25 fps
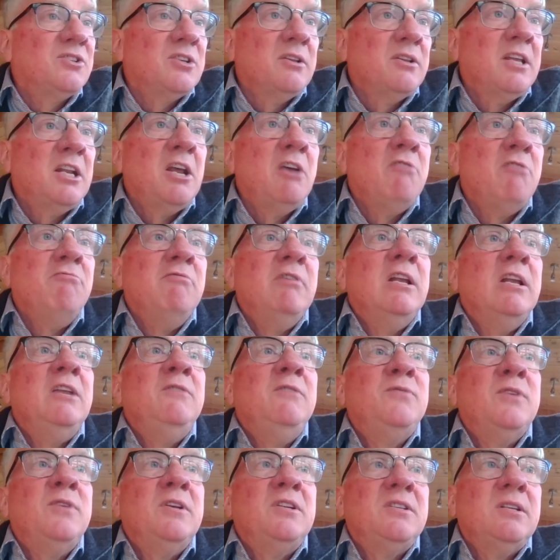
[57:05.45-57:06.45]
so they don't
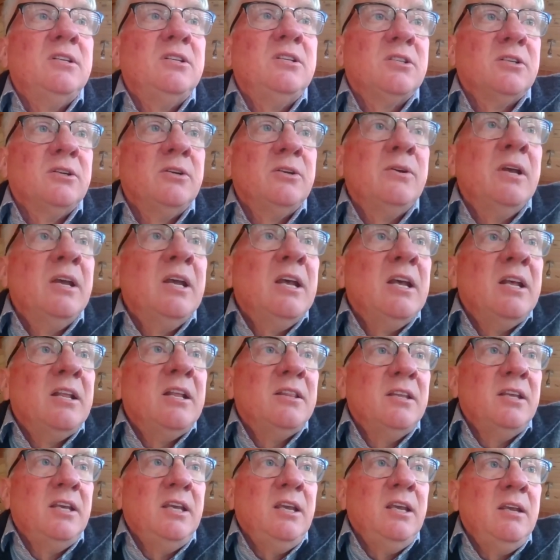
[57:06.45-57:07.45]
really fit into
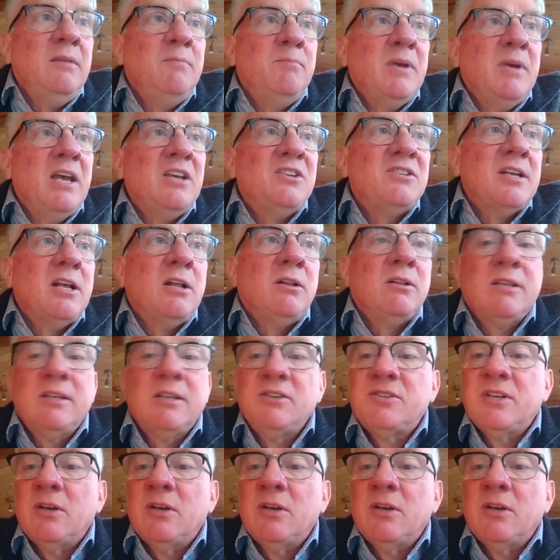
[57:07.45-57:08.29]
the BSL.